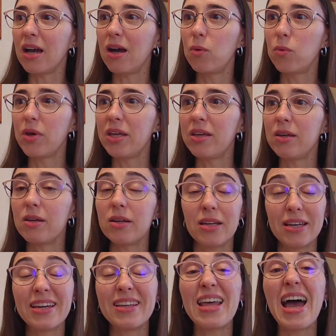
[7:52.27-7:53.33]
how we
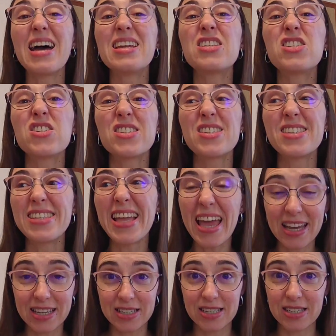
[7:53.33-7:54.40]
can
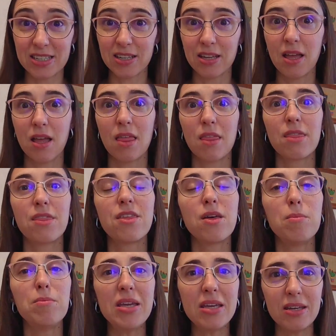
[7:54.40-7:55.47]
understand the
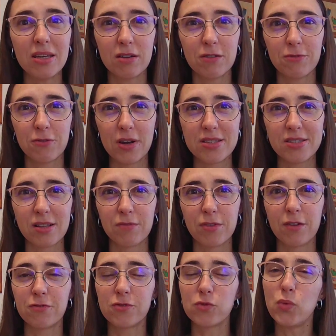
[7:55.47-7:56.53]
meaning of phrasal
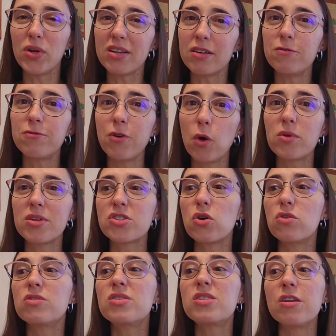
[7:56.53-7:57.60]
verbs. We can focus
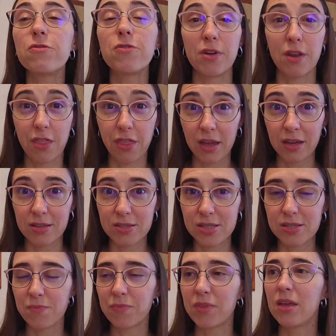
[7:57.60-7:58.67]
on different things.
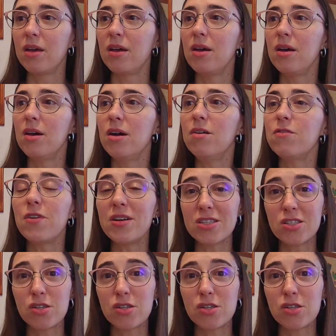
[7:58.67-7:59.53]
First